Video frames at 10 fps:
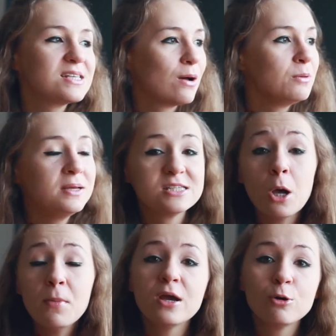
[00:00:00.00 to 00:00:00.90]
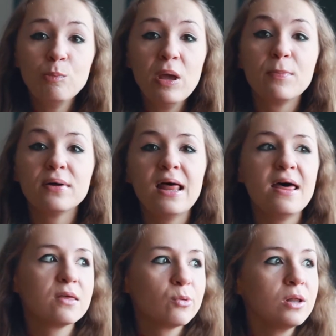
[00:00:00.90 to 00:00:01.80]
I'll meet so many cool people
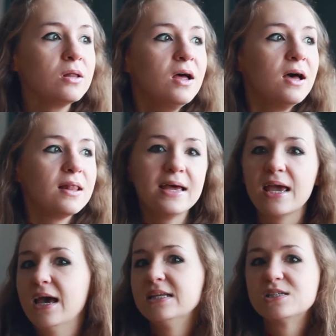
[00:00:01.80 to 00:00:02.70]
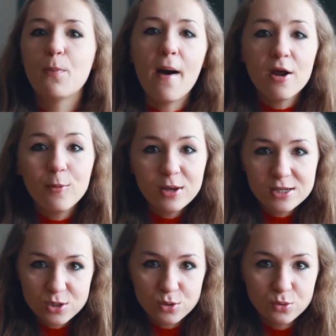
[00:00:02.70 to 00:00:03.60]
and they will like inspire me
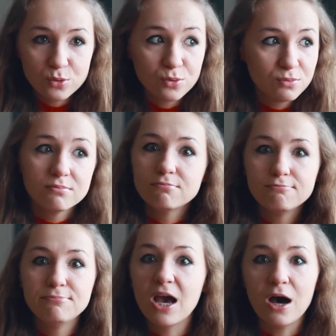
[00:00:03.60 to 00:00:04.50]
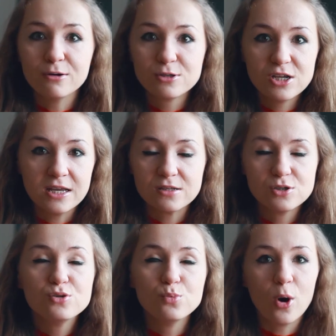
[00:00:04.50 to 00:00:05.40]
to be out and
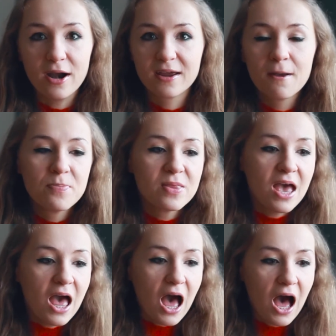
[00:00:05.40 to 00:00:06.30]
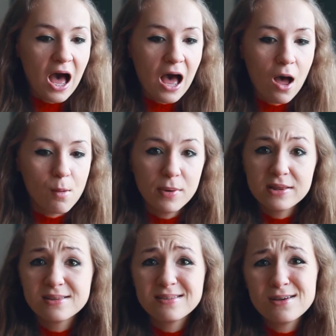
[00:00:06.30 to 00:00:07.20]
to work.
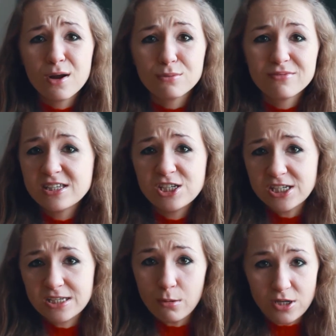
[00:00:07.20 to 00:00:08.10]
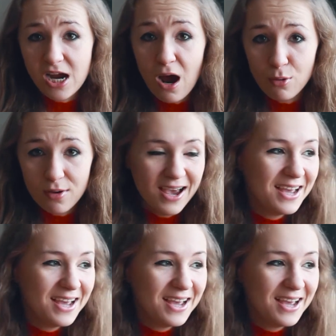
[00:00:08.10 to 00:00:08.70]
But you know, they just go down.